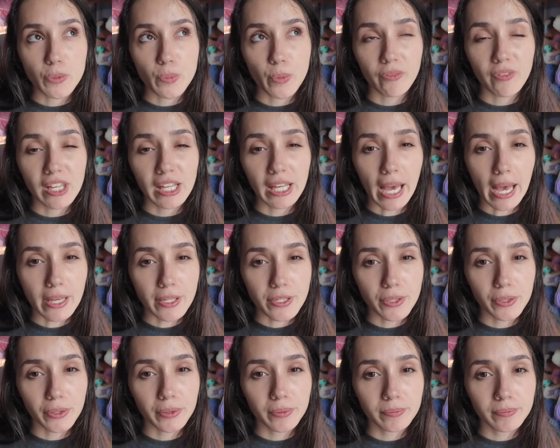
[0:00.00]
Moving
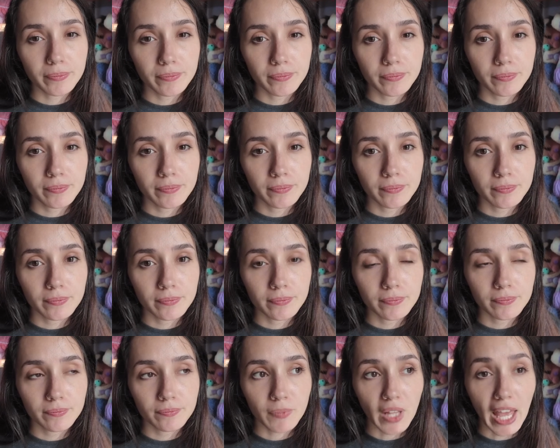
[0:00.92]
Castle?
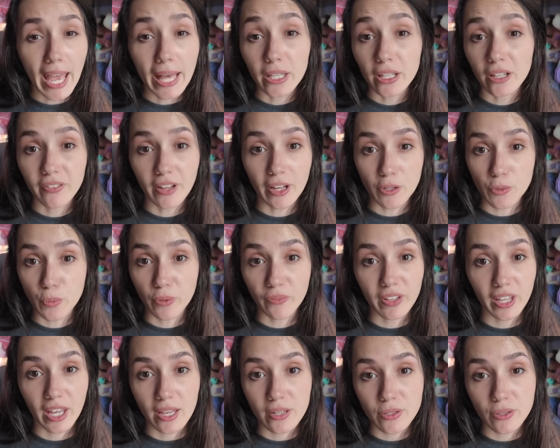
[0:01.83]
I love Howl's Moving
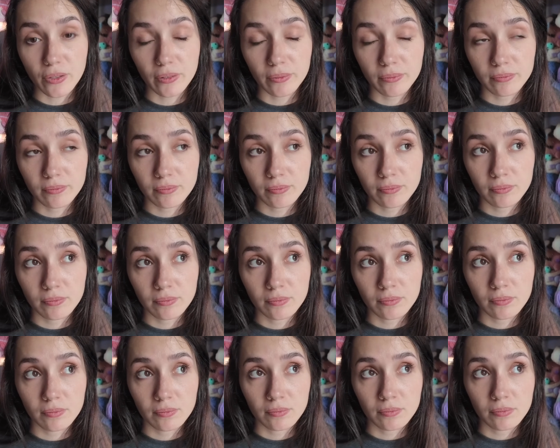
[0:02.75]
Castle.
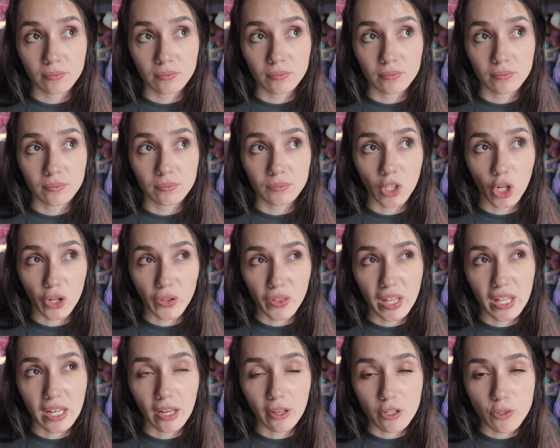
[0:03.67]
Are they
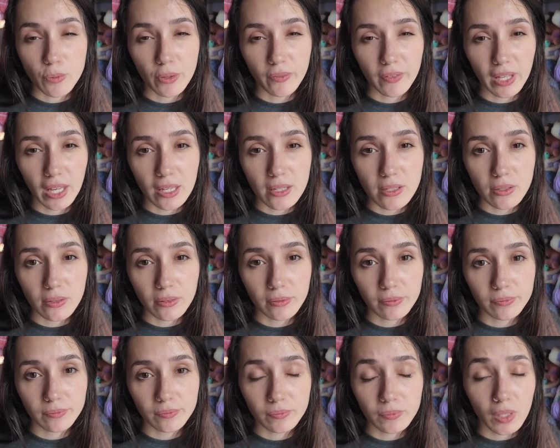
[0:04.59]
in Howl's Moving Castle?
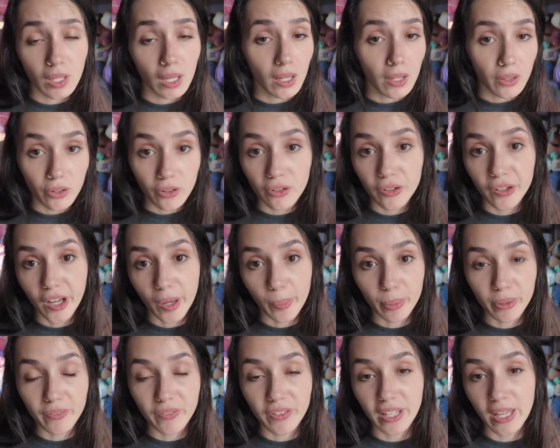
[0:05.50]
They're in a
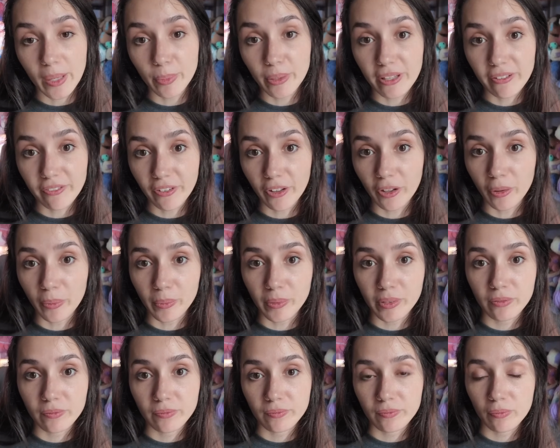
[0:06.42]
couple of the Ghibli film
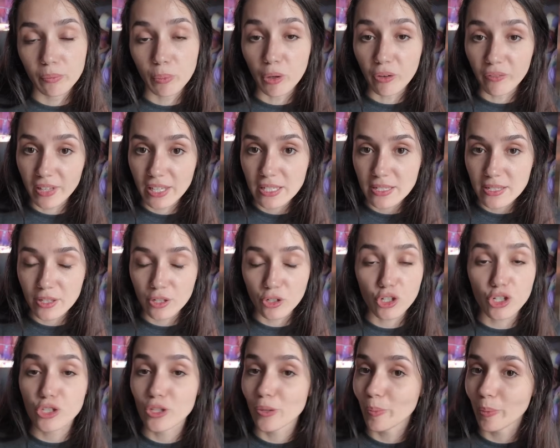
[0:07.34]
movies. They're
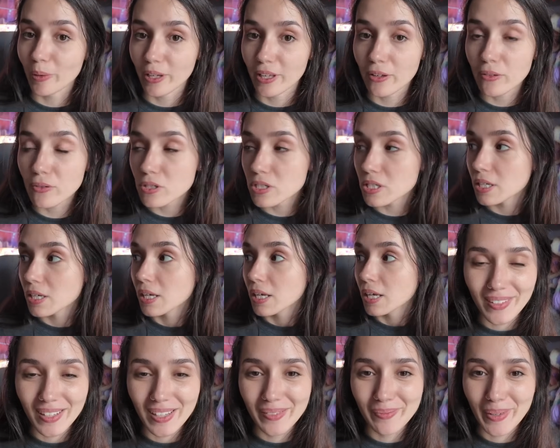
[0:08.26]
super cute.
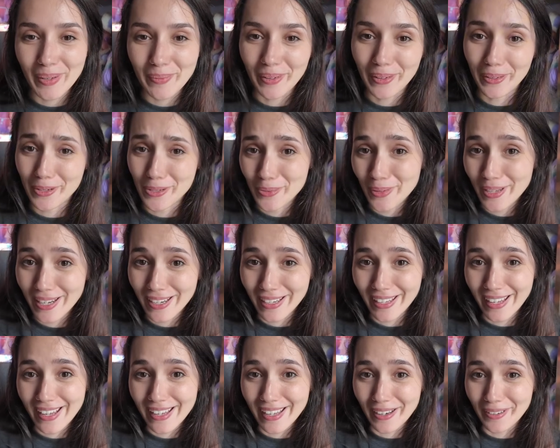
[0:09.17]
My brother's waiting to
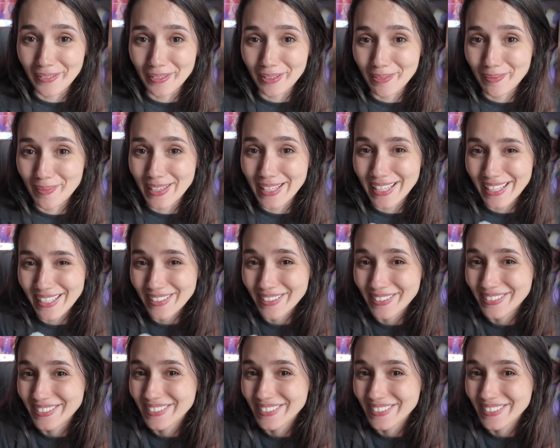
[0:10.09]
hang out with me.